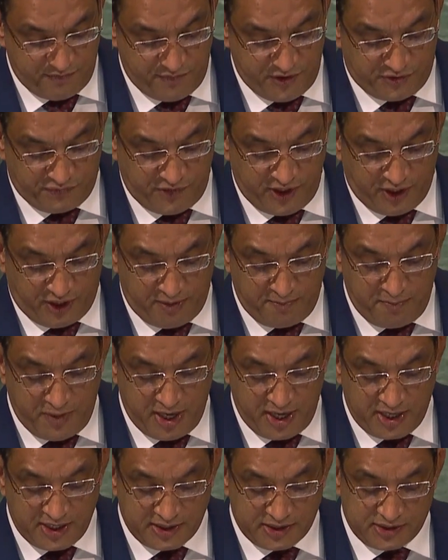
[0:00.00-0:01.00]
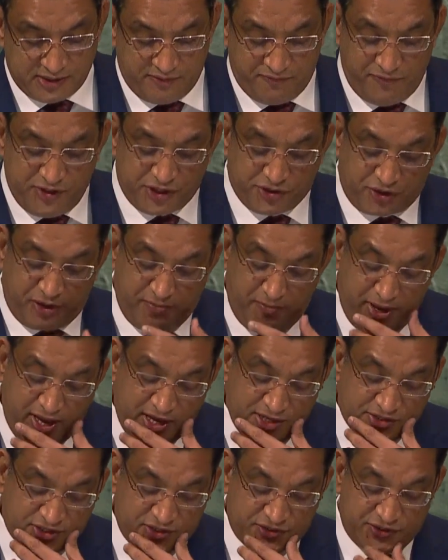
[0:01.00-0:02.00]
which, remain, which
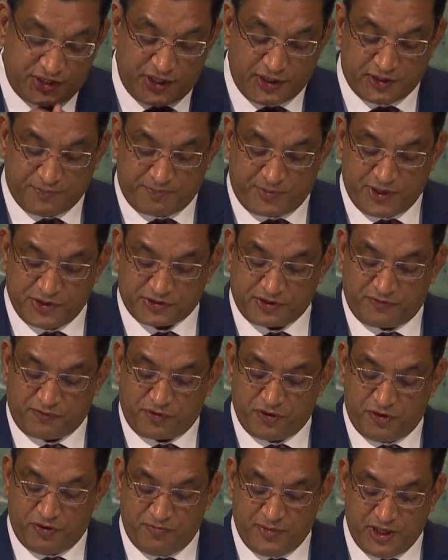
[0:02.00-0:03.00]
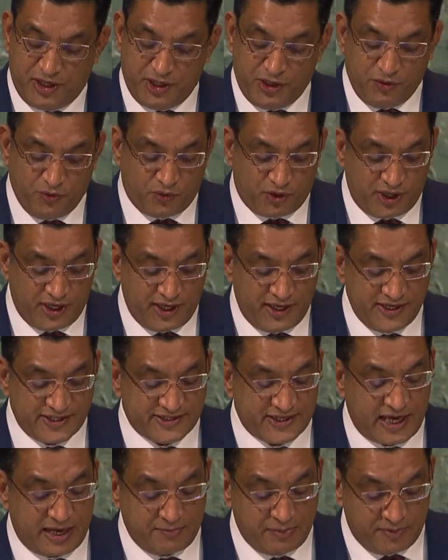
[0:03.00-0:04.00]
remains the centerpiece of global nuclear
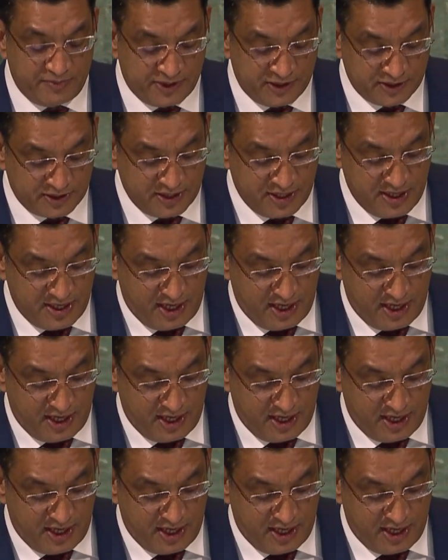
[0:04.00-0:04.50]
disarmament